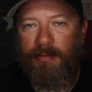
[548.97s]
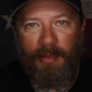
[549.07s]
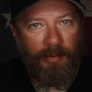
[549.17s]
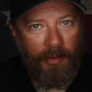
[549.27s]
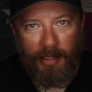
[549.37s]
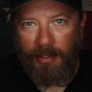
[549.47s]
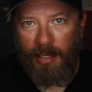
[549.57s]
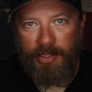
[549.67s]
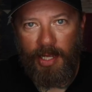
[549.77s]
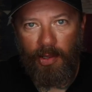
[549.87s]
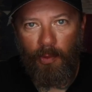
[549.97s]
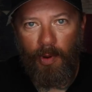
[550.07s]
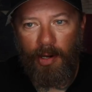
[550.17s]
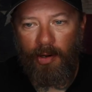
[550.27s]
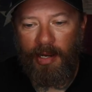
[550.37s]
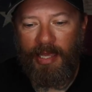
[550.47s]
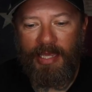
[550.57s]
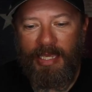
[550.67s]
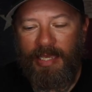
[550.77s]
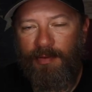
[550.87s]
They like that shallow water.
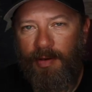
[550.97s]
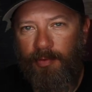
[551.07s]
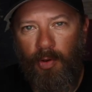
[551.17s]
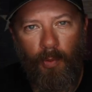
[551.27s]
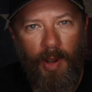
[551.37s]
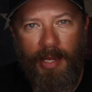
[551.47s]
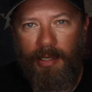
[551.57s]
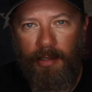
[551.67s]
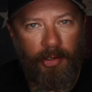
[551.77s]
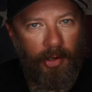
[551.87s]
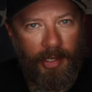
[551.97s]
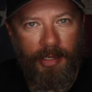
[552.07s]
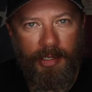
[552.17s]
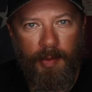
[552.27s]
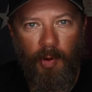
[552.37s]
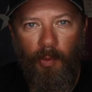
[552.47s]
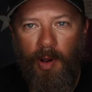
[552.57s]
Even if you're wading and you're in deeper